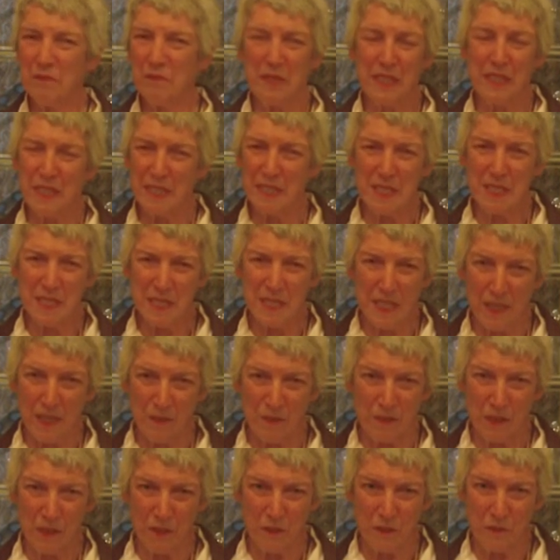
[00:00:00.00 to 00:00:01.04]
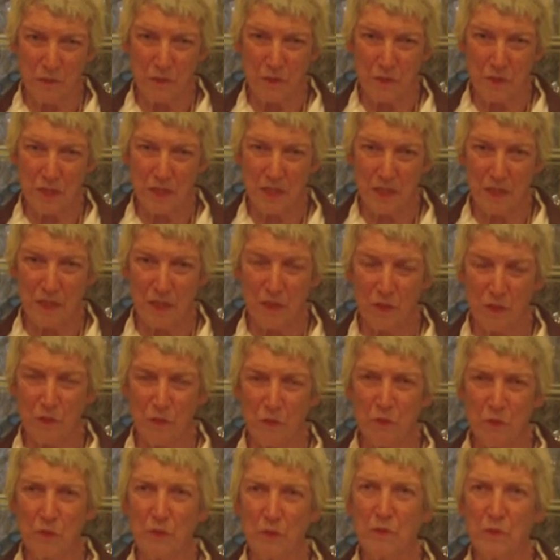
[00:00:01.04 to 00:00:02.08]
It isn't how it goes. The
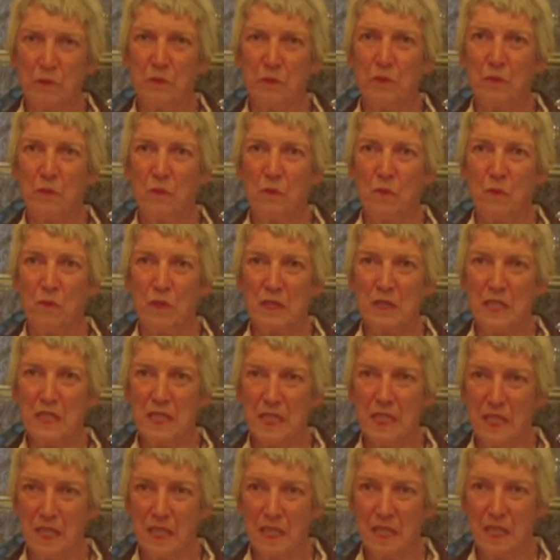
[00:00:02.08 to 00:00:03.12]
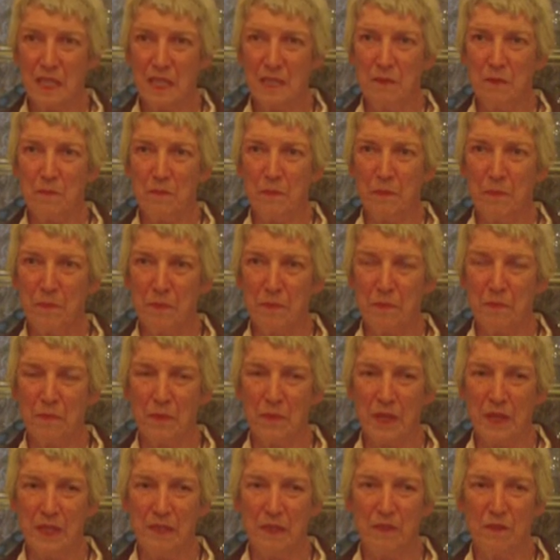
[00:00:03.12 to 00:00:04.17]
guru wants nothing
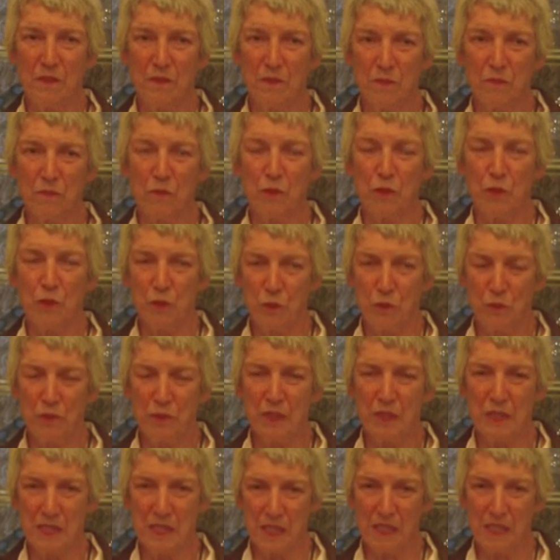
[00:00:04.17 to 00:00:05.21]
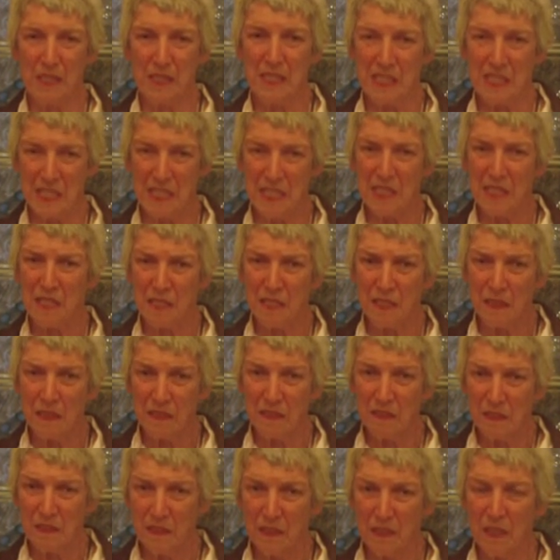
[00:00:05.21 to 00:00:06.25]
but for you to succeed
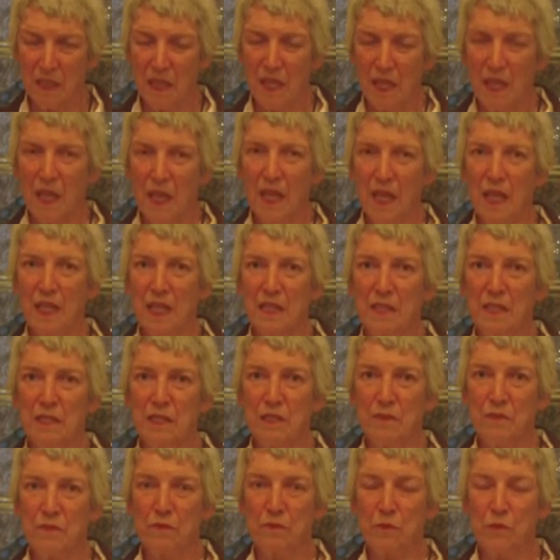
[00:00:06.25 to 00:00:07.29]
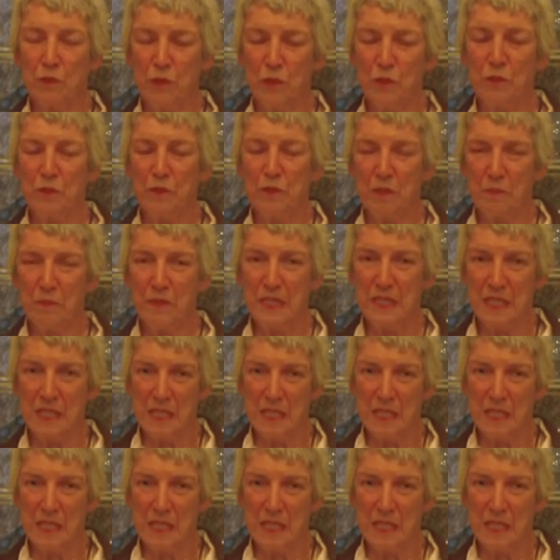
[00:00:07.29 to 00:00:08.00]
and for you to be